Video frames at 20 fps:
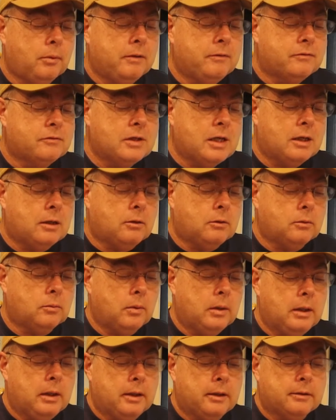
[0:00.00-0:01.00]
We've settled
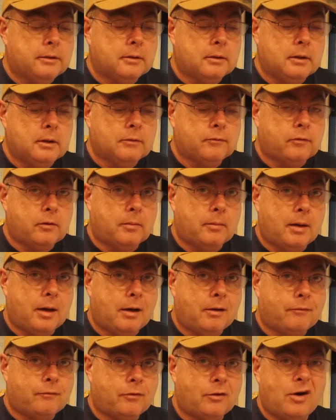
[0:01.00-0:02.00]
with,
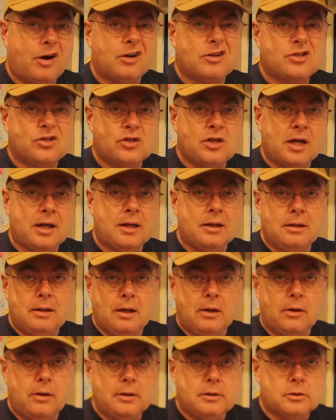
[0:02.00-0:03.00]
for our
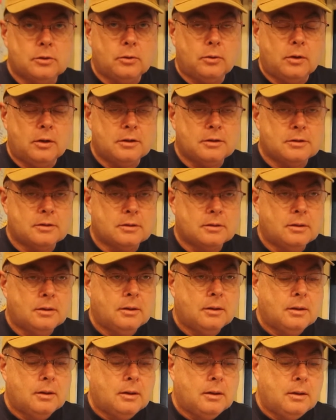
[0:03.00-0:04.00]
secondary source,
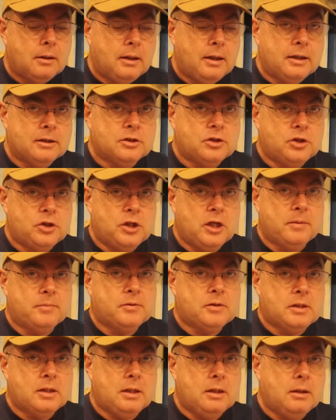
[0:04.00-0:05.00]
is
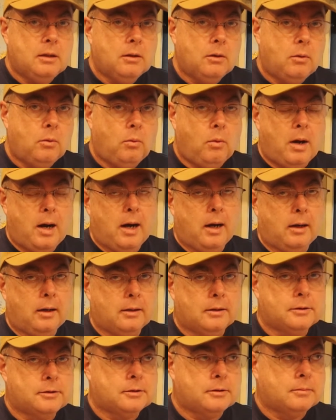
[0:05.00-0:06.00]
Gypsy
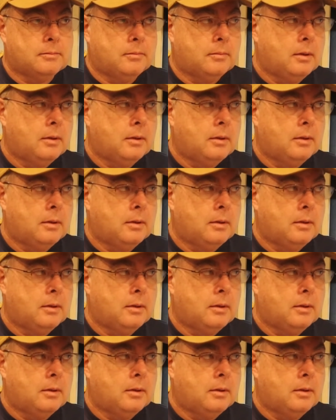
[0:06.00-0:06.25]
Wireless.